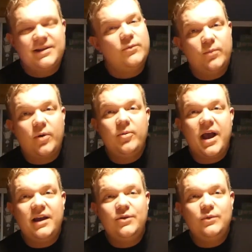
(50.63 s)
will probably
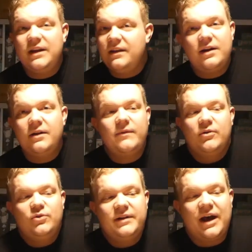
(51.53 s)
argue that they're not
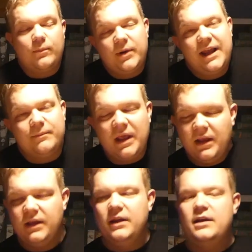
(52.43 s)
very good now, but hey.
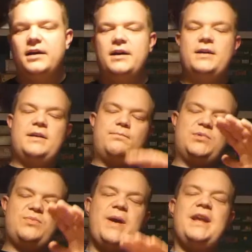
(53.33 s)

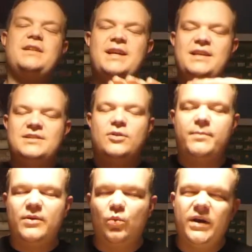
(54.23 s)
But today is all
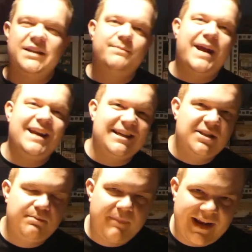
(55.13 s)
about the Wingspan
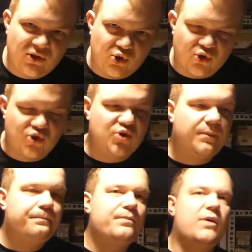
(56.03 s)
expansions.
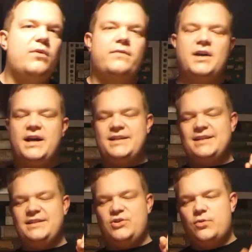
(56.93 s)
We've got
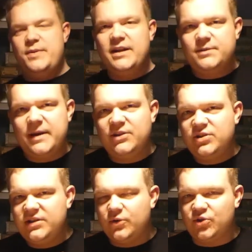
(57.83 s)
the European
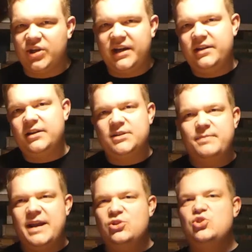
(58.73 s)
expansion, the Oceanian
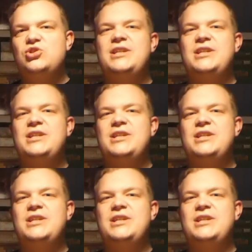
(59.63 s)
expansion,